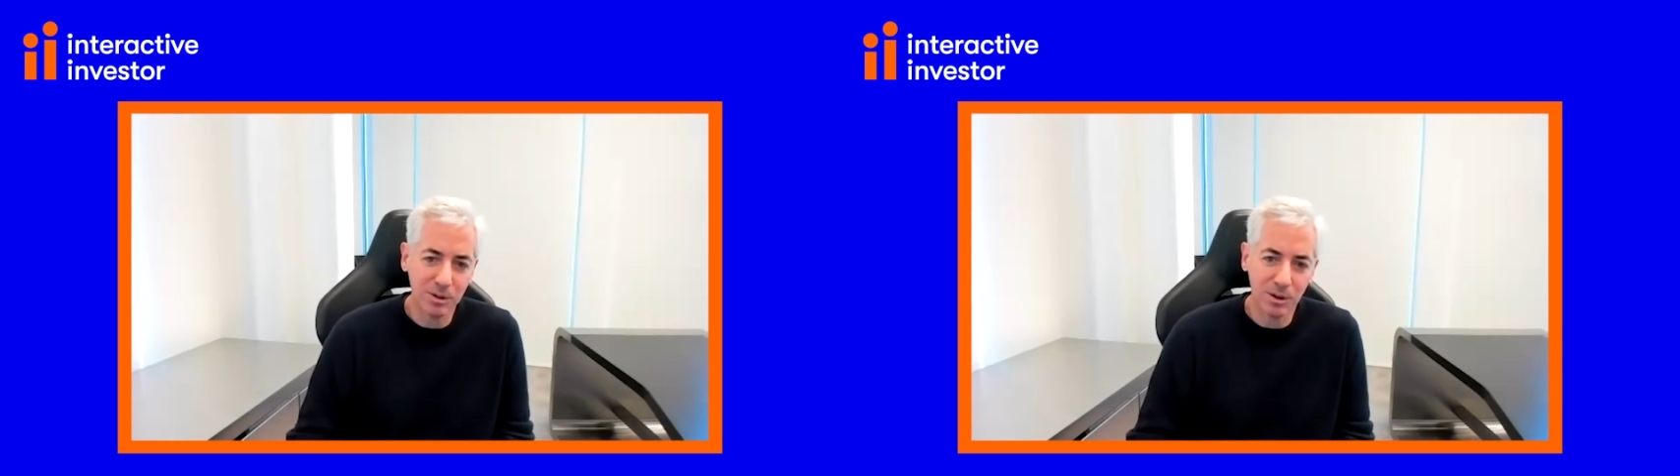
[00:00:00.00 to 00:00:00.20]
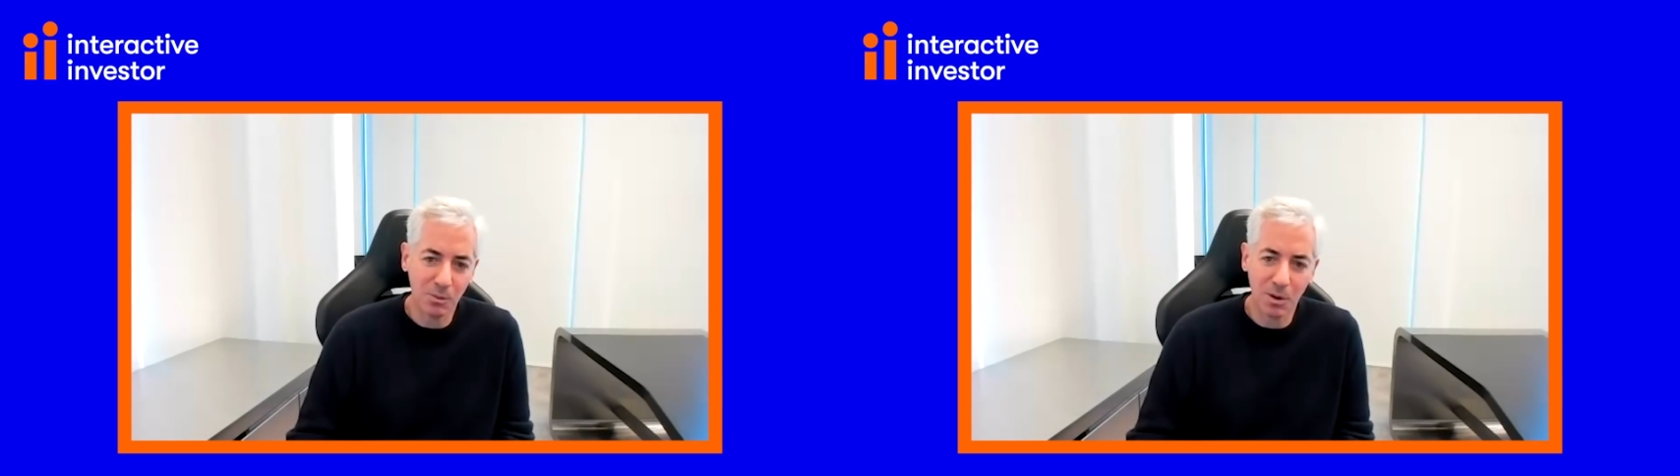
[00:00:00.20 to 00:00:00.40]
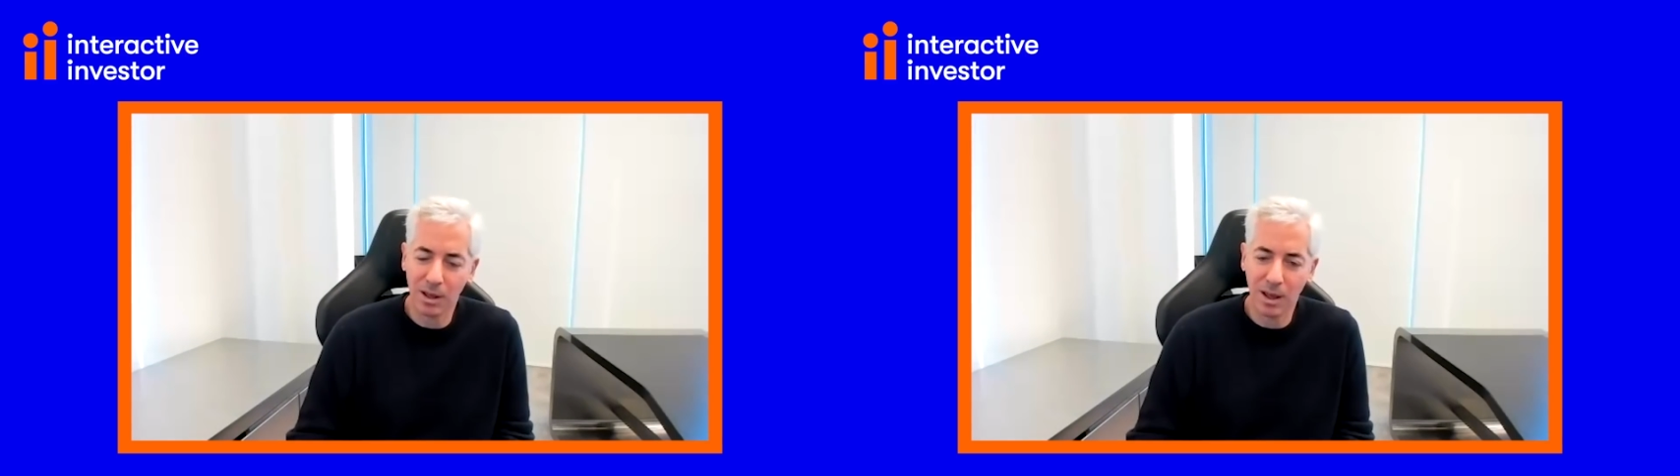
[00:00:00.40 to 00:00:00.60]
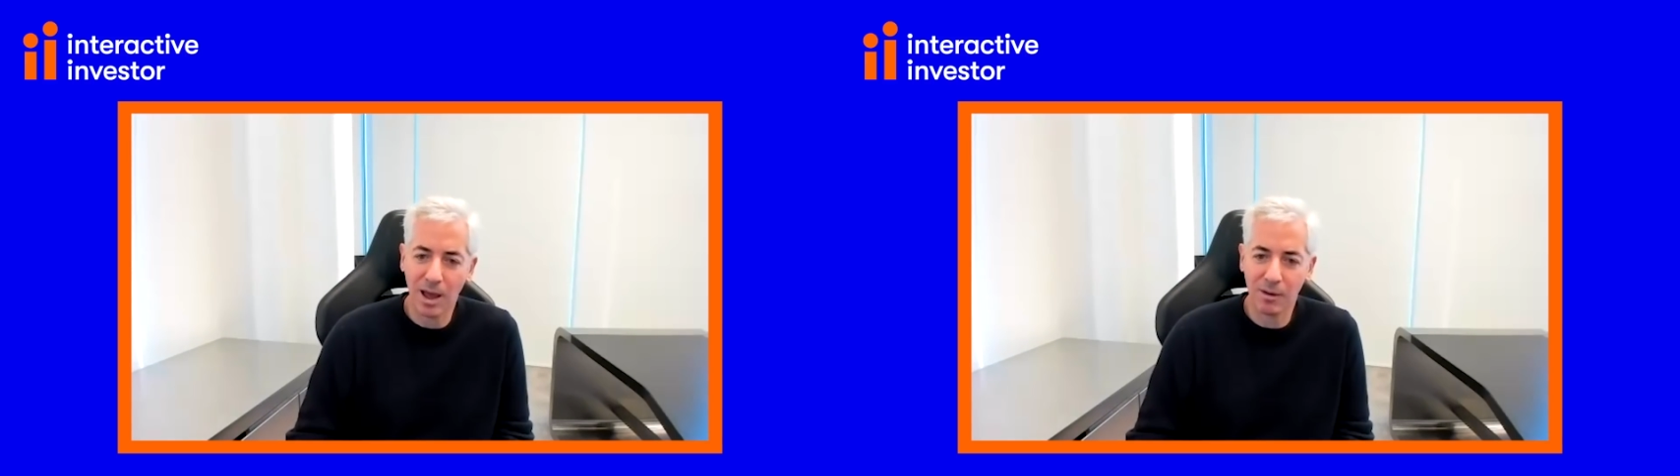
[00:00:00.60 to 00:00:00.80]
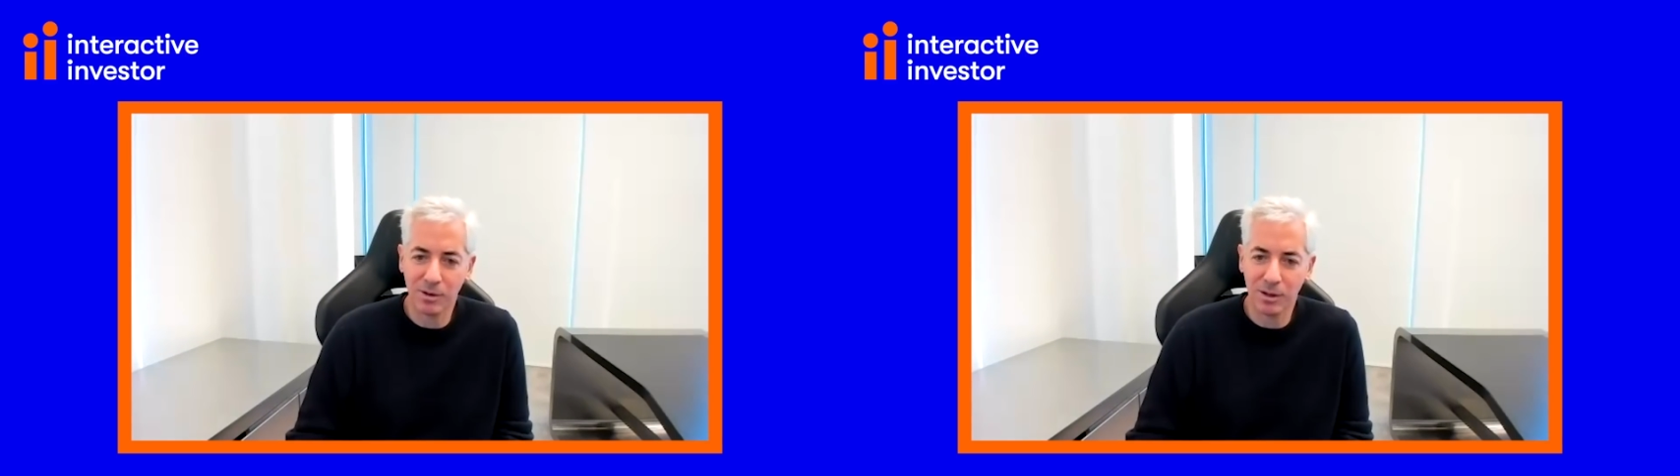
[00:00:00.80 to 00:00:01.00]
you know, one and a
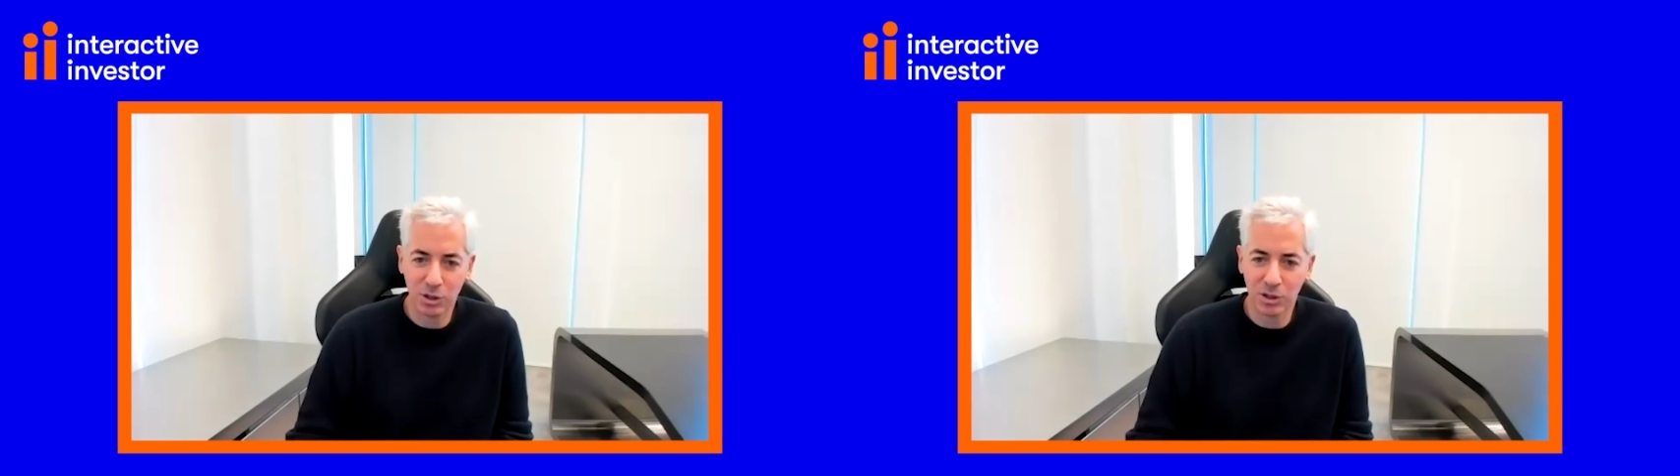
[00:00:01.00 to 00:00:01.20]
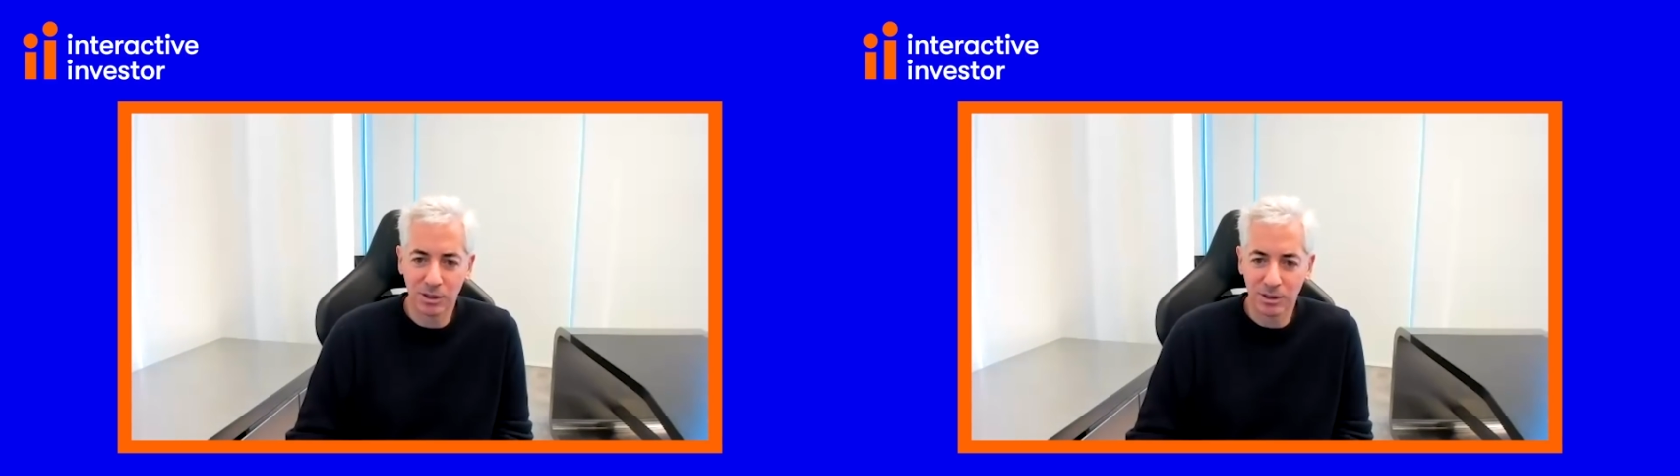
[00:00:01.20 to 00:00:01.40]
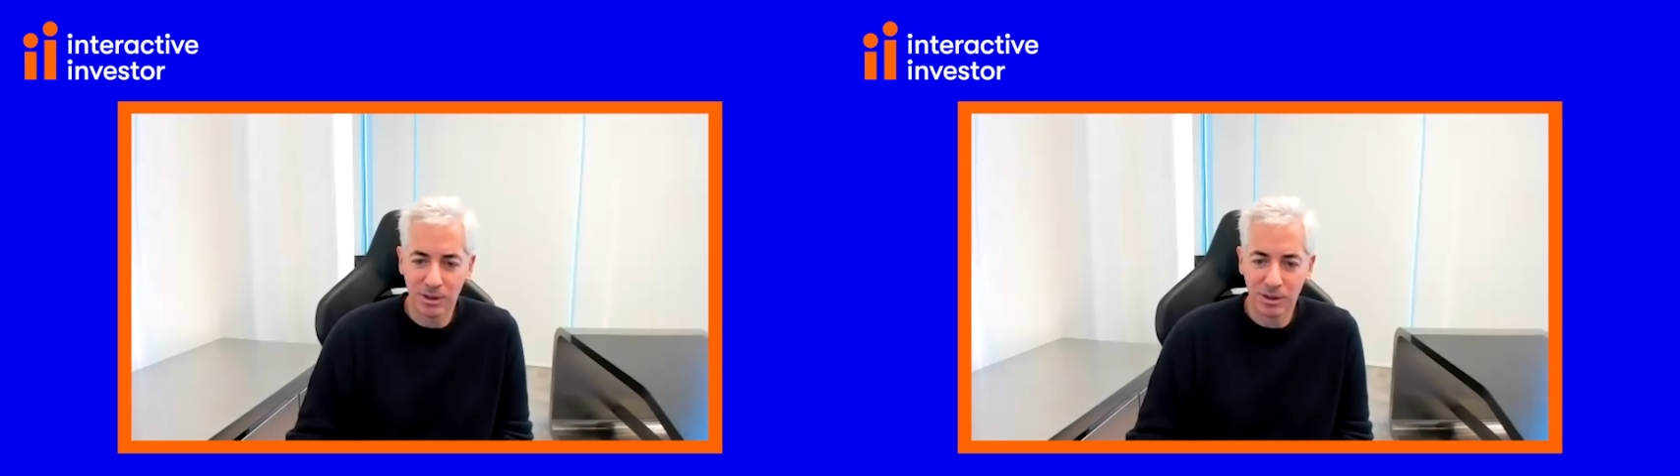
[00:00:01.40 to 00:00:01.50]
half ish